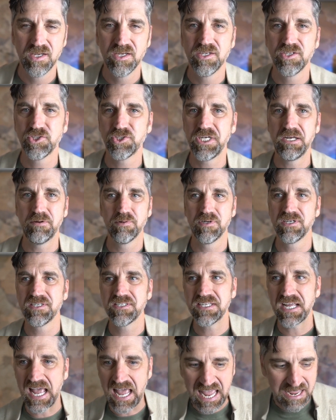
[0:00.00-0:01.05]
She
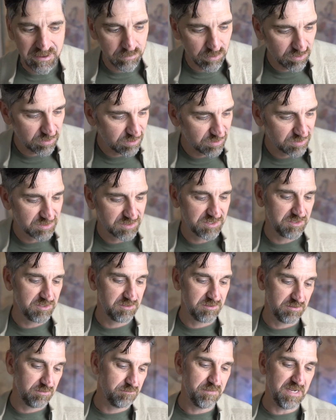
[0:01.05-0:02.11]
was able
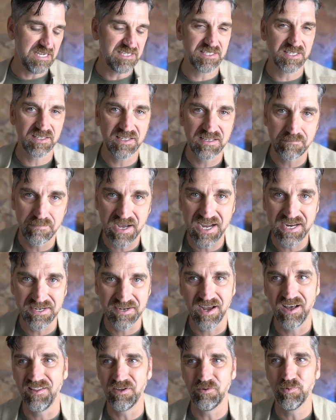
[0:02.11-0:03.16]
to basically buy
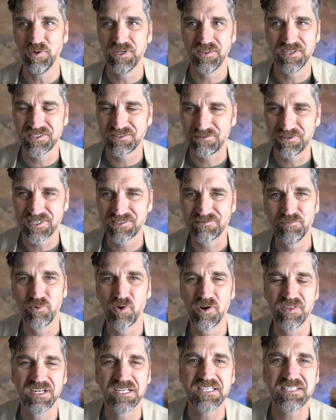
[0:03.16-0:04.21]
Dollywood. This was
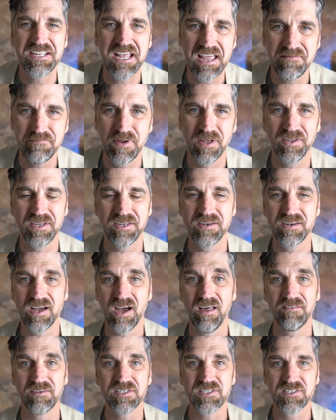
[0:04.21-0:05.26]
more than a $10 million
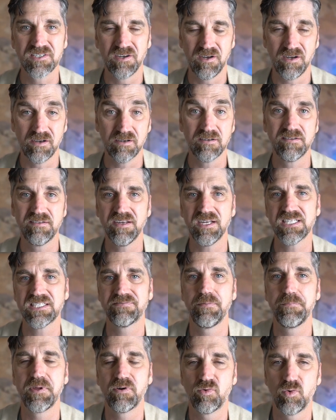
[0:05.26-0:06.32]
song just
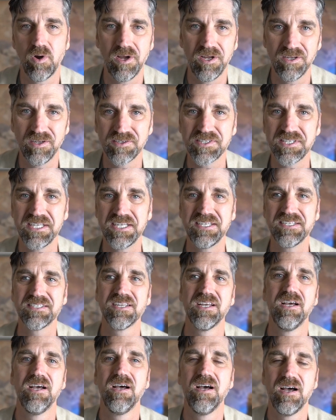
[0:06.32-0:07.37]
from the royalties
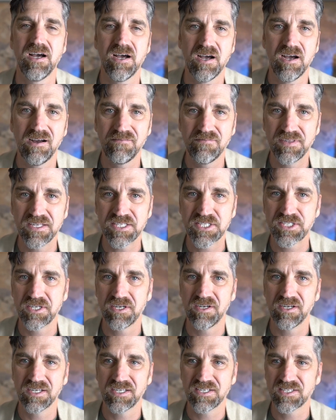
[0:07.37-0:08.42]
of this
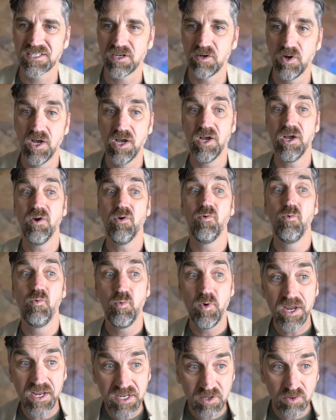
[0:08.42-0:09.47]
song. And so
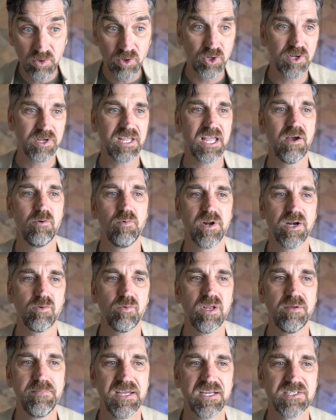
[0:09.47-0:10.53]
when you look at what a
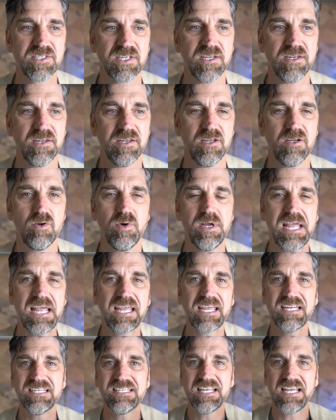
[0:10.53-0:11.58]
remix can do, it
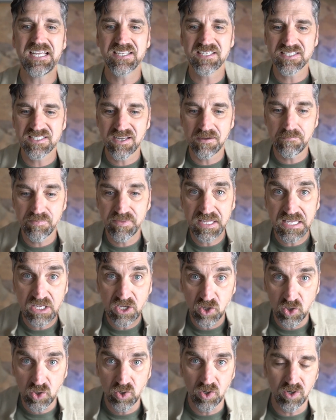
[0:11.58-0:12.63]
can take
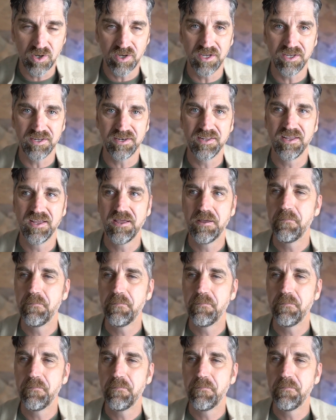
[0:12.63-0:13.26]
something good